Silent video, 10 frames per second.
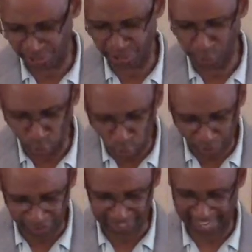
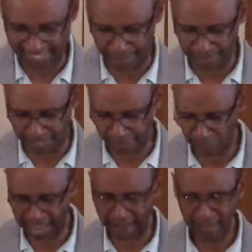look like? I mean, if you
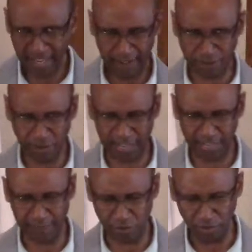have, if you,
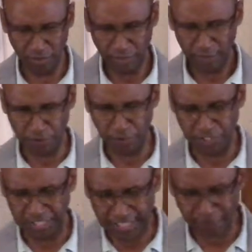if you, if you
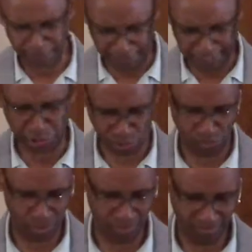need a visual,